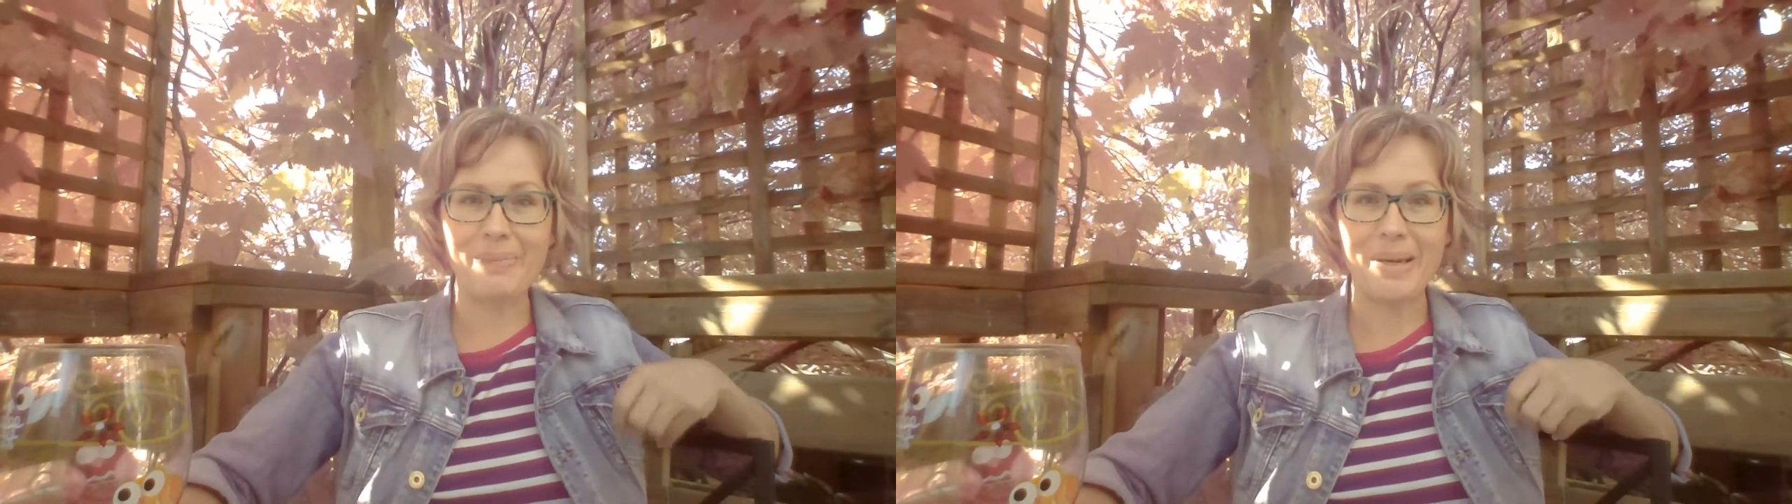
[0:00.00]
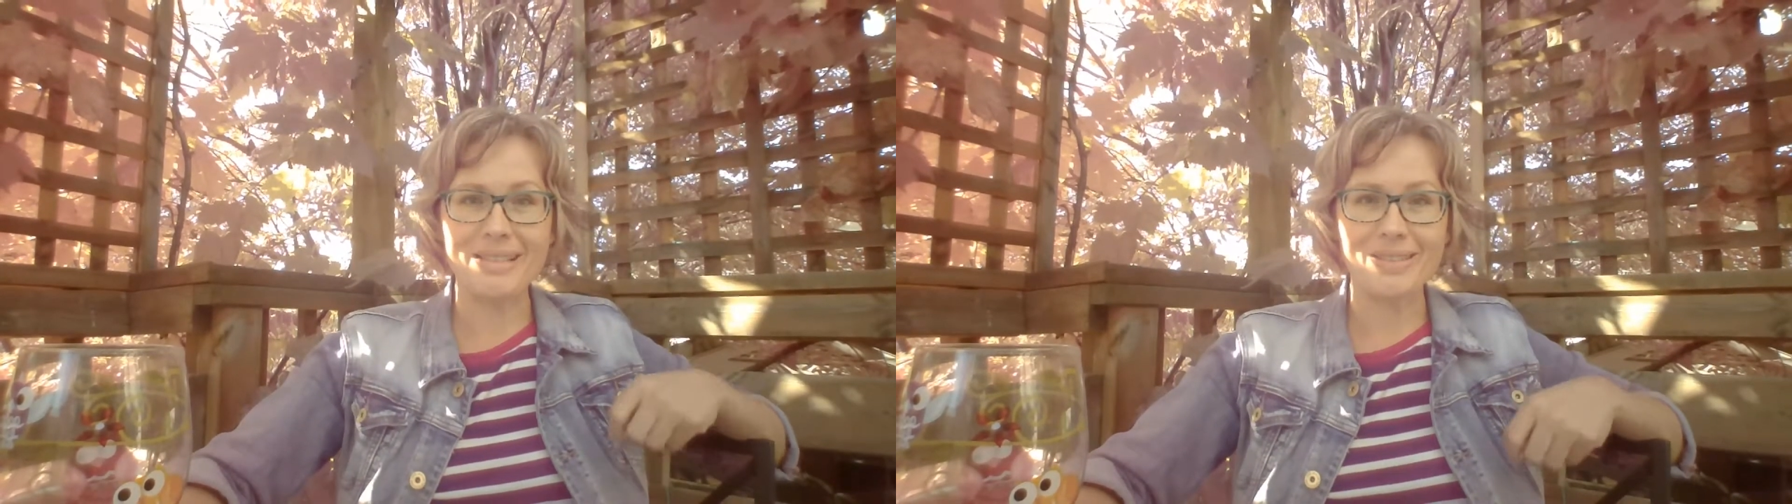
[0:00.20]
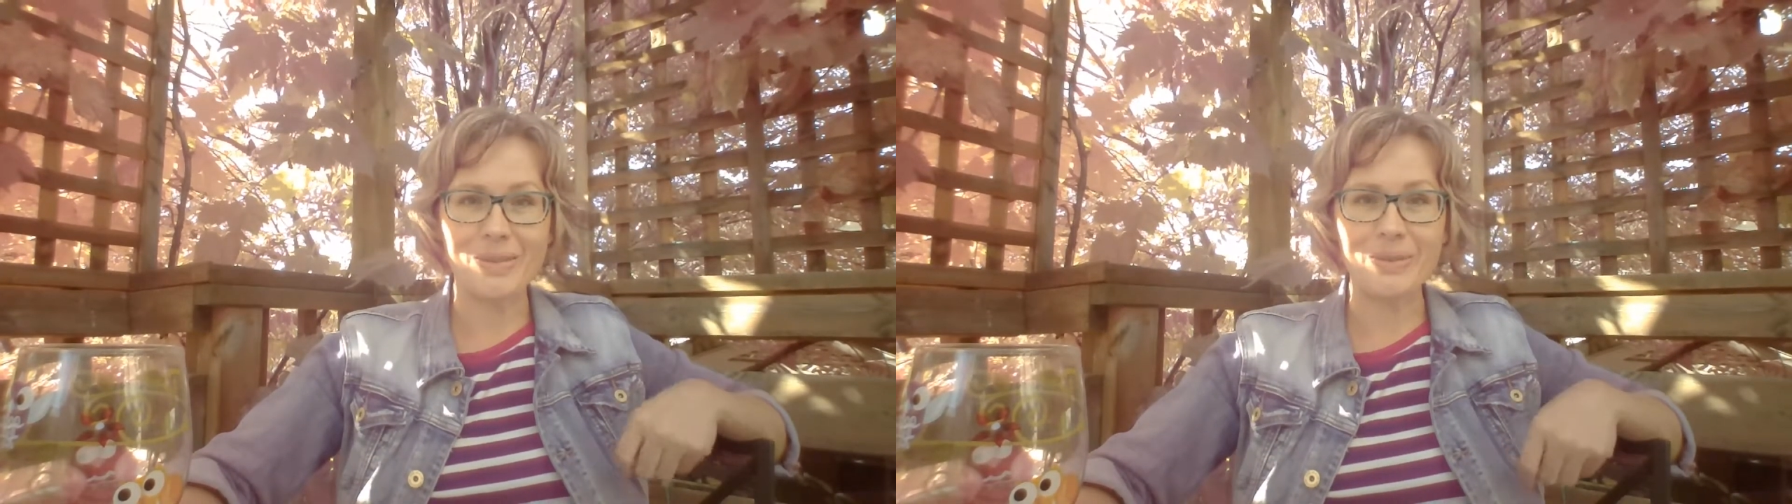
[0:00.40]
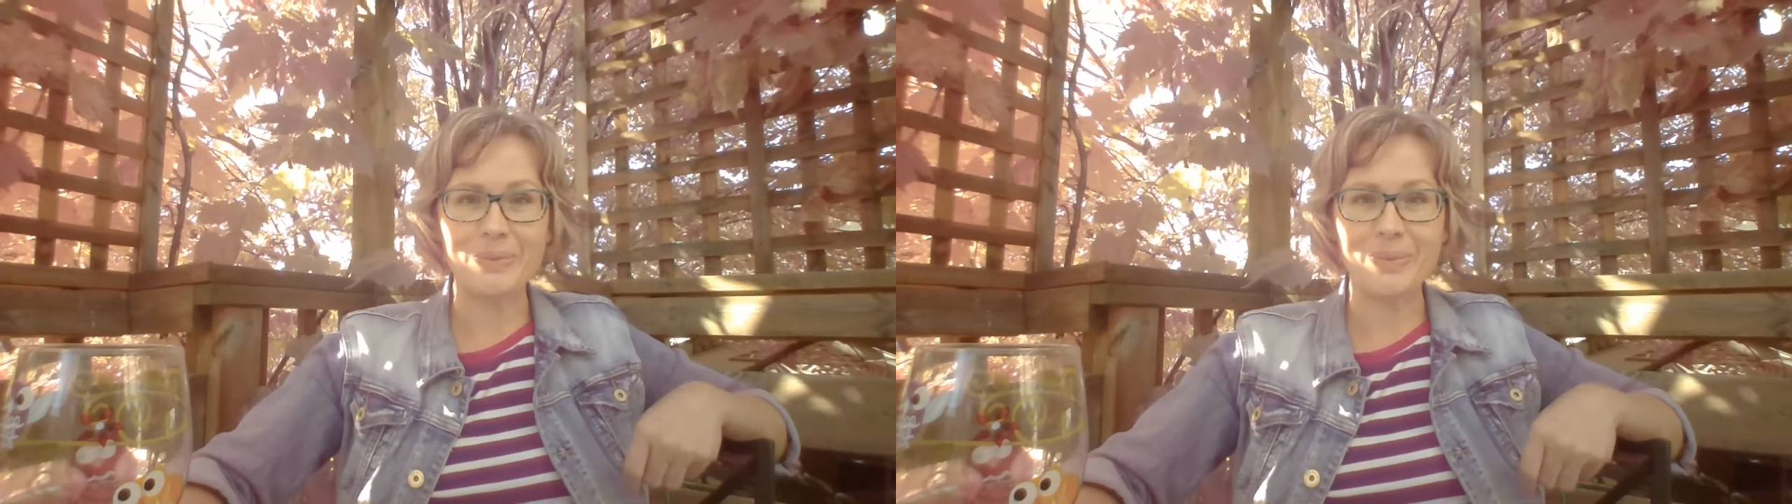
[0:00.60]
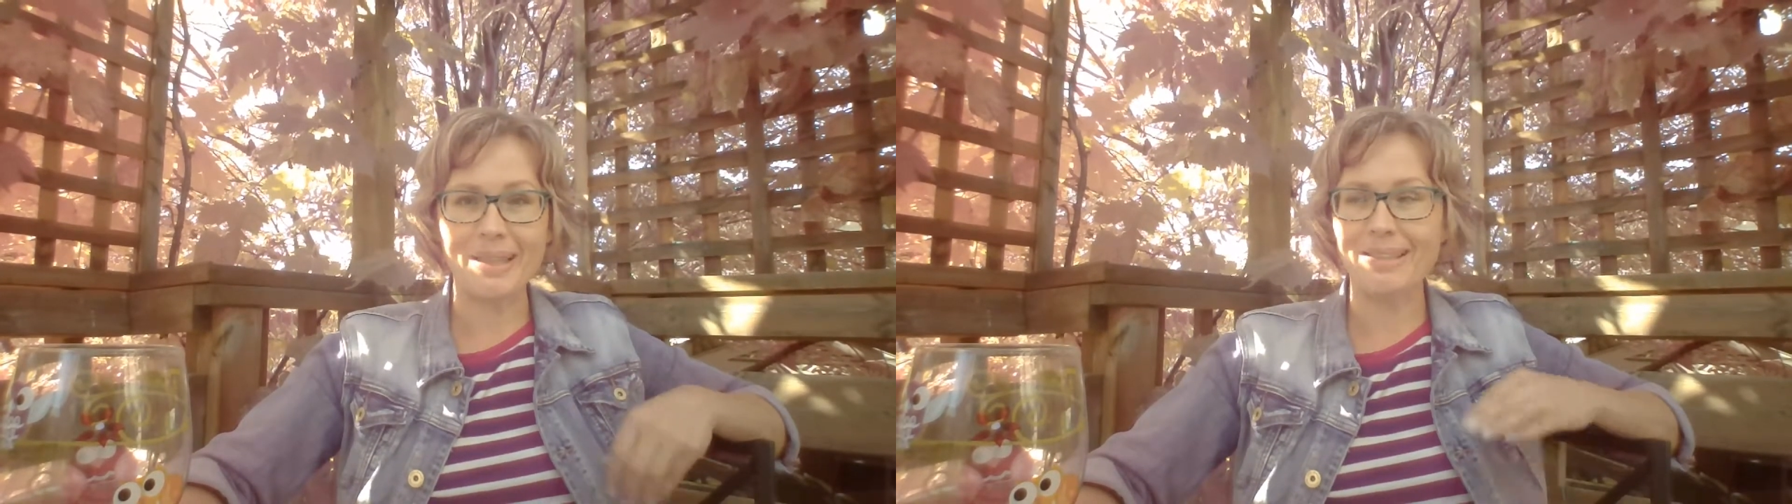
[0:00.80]
bicycle
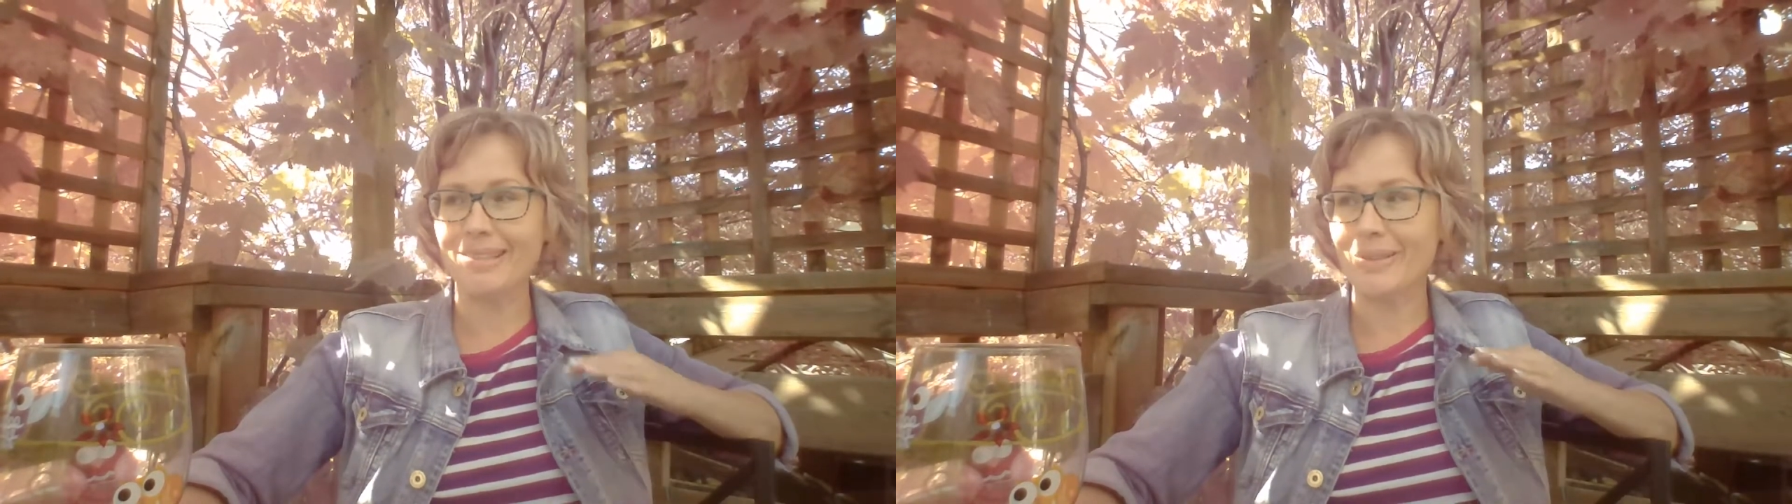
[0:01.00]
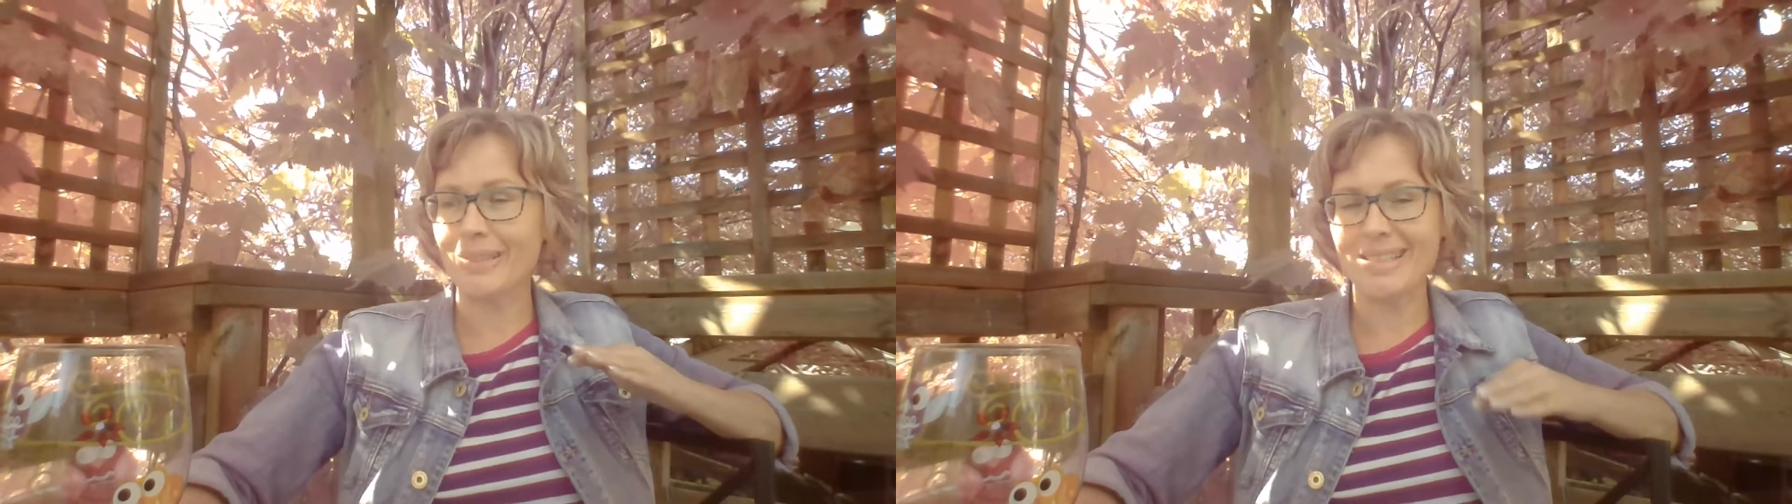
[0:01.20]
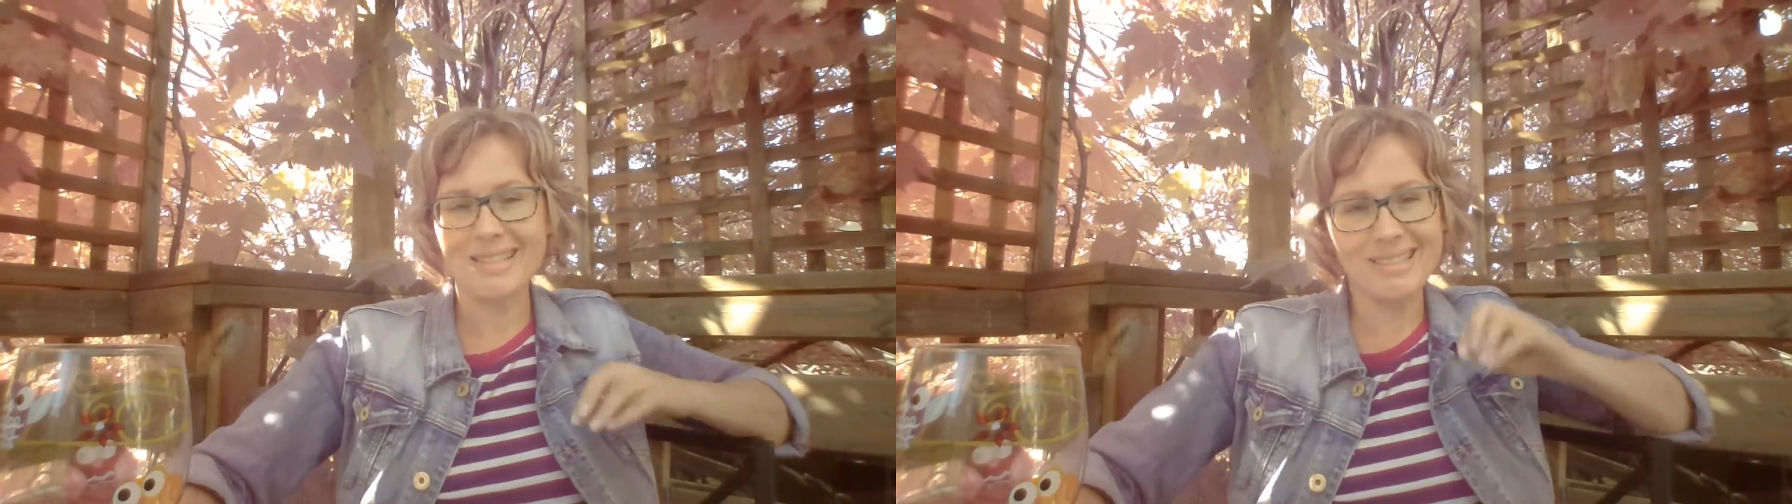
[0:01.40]
with Lucas?